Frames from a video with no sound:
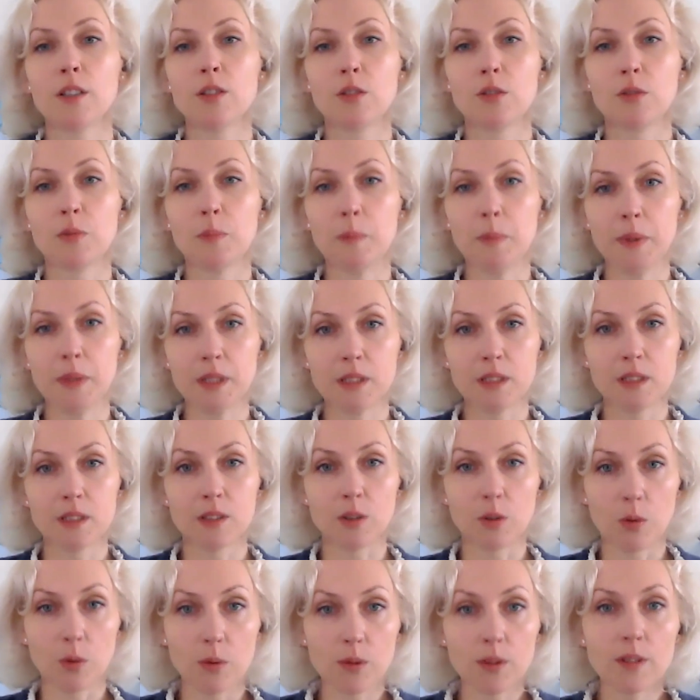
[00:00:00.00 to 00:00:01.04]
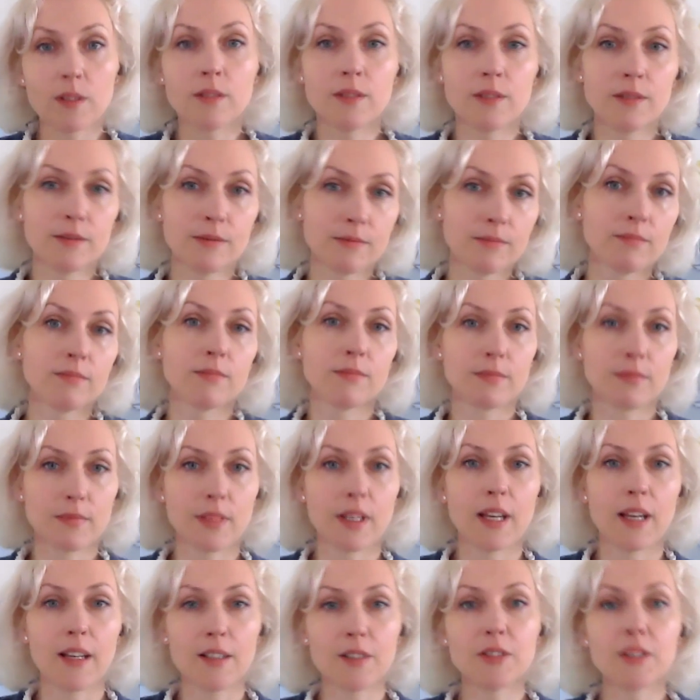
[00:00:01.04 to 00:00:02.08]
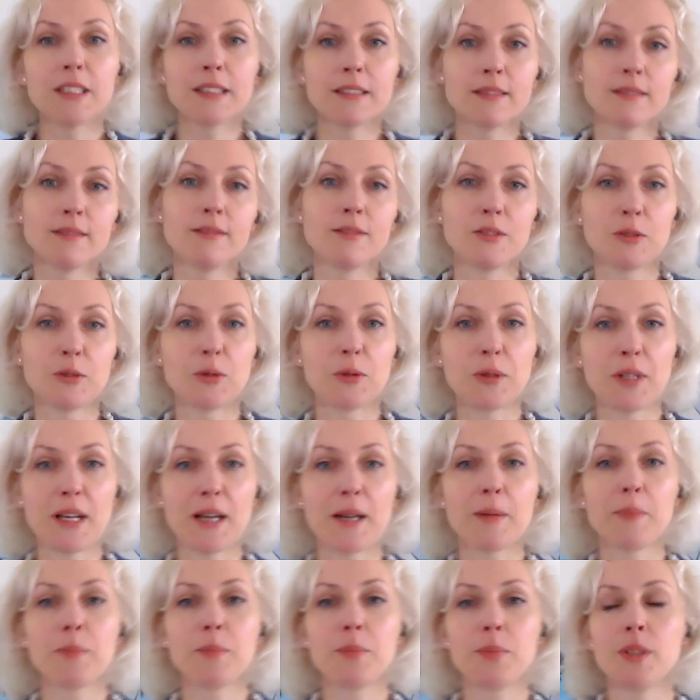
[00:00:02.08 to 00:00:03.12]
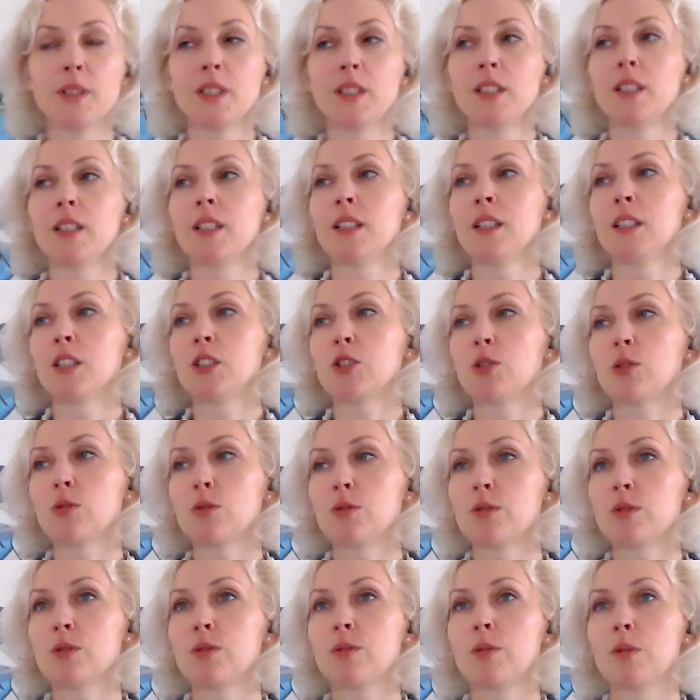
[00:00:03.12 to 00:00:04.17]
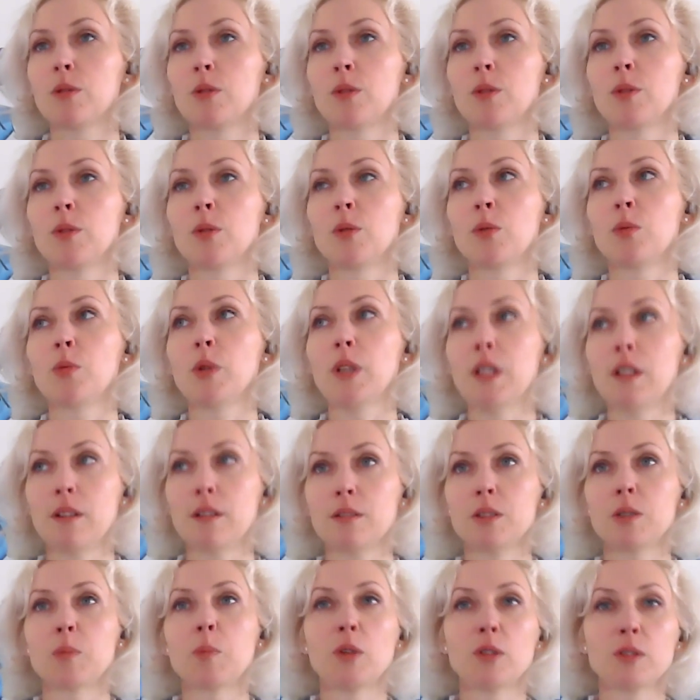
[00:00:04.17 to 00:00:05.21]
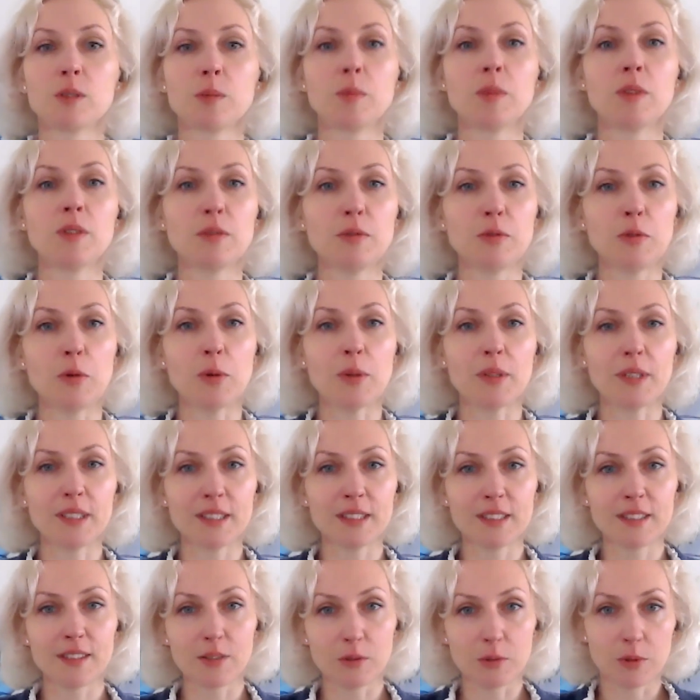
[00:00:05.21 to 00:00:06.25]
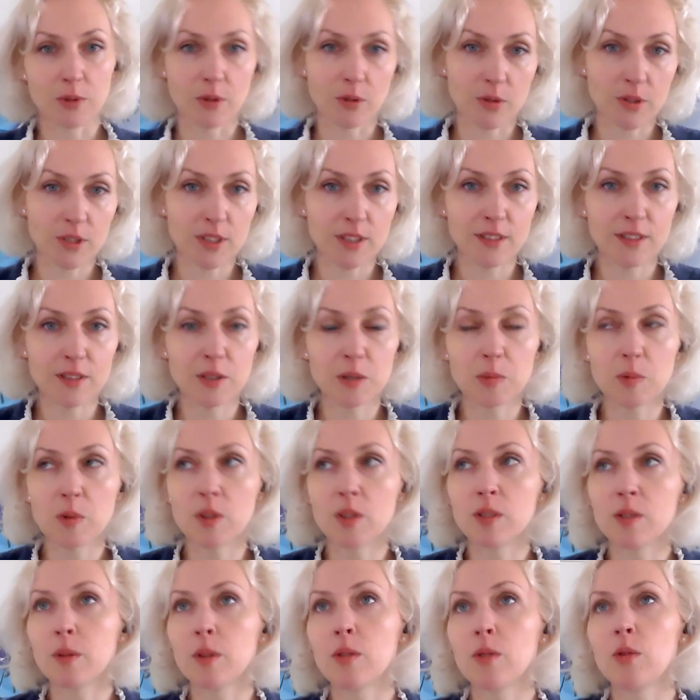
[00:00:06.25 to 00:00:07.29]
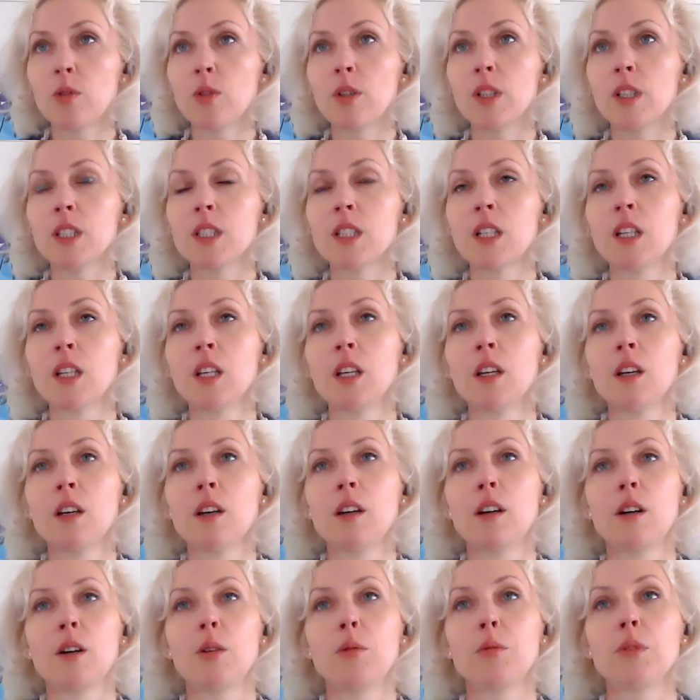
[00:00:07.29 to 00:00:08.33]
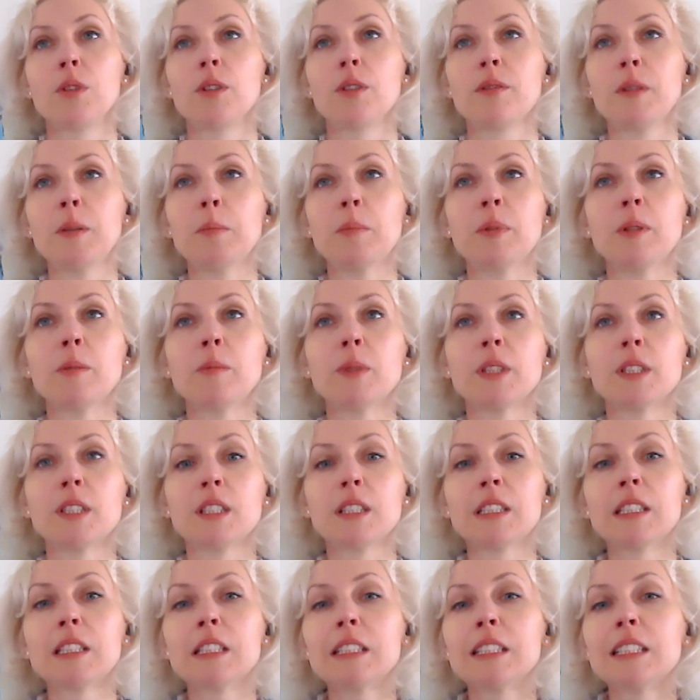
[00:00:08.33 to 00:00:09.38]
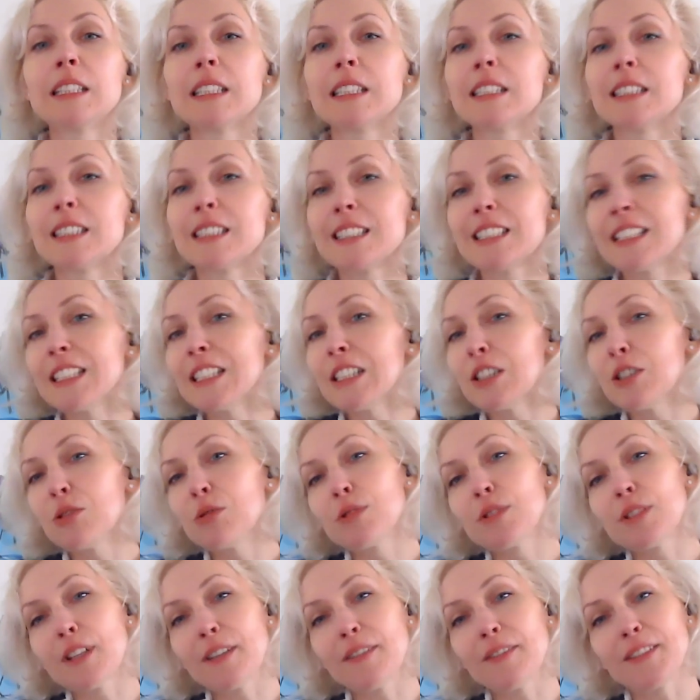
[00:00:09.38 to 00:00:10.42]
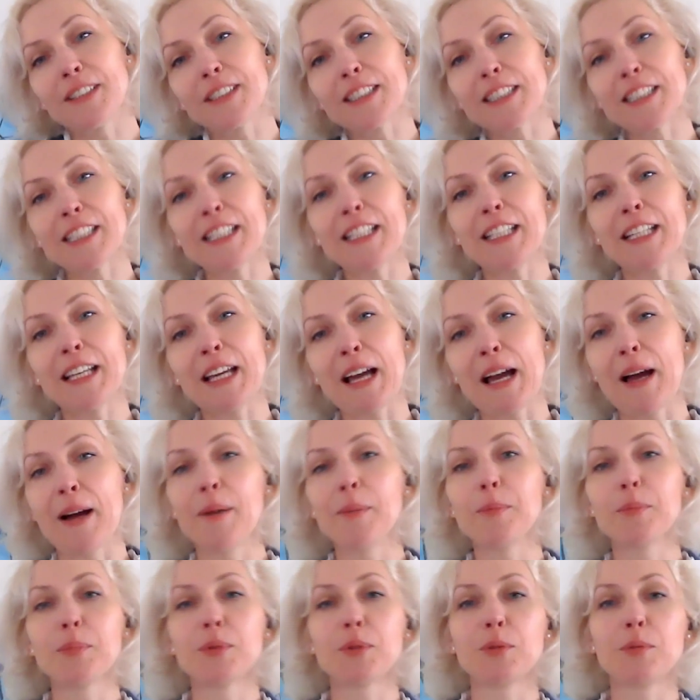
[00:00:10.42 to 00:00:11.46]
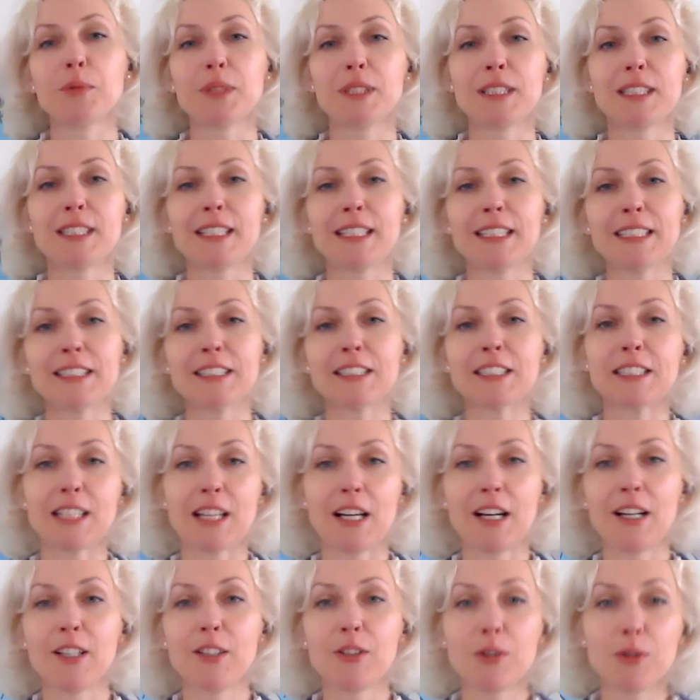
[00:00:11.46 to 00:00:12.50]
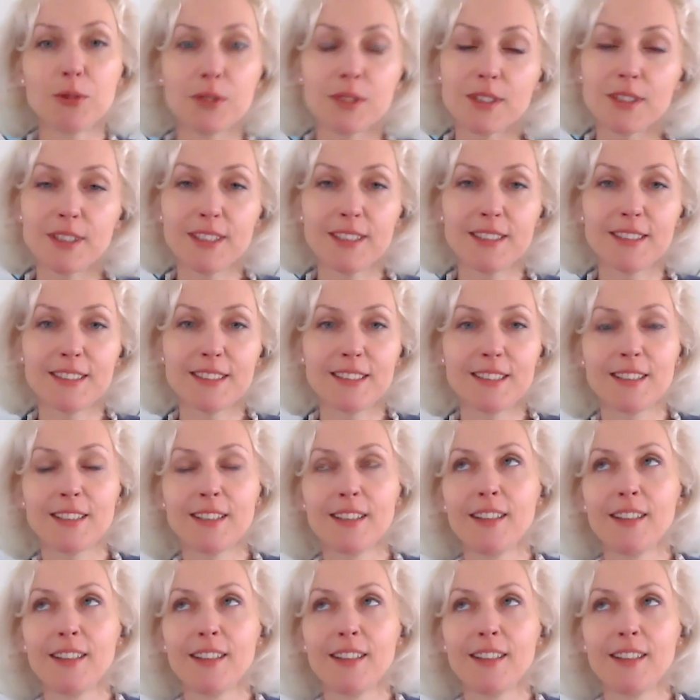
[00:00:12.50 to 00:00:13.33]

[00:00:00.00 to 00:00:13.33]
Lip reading: of business owner area or app. So we are responsible for it, or Okta is responsible for it. We have implemented 60 to 70 apps with single sign-on since